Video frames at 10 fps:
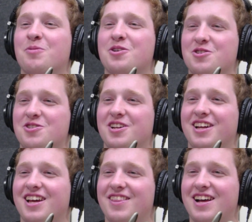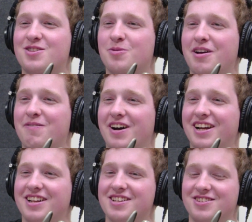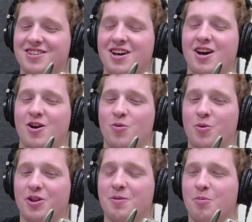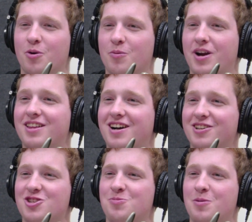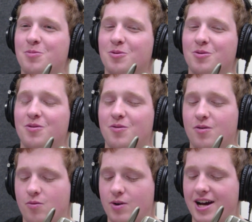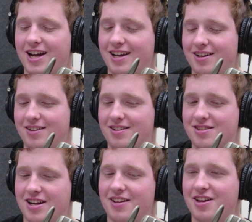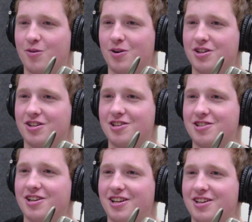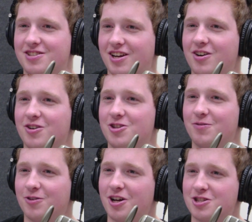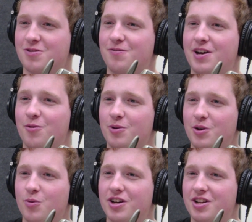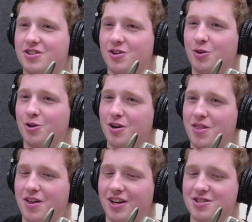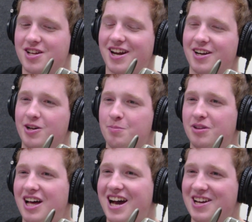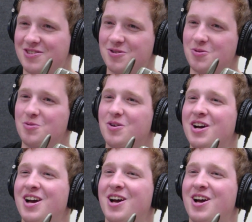super interesting, and that's what I find is really important. When I talk to these people, when I decided that I wanted to study psychology and philosophy, I really wanted to learn things that I could apply to